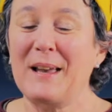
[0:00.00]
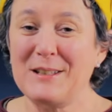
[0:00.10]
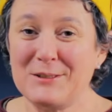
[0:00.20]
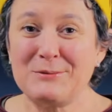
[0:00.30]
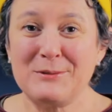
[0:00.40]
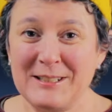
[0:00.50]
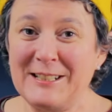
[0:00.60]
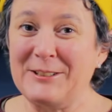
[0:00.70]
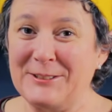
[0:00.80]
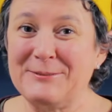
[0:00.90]
It's
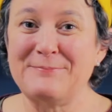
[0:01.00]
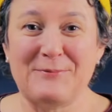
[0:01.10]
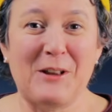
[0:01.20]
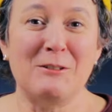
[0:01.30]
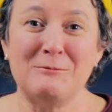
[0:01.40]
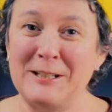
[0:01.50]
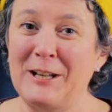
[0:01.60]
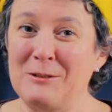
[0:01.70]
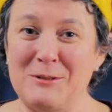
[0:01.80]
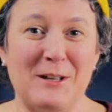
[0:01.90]
really good. I
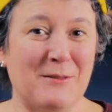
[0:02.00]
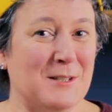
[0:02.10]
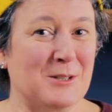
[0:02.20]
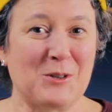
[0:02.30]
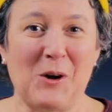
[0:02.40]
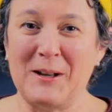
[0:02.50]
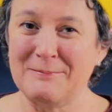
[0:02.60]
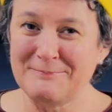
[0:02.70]
really hope you give this a try.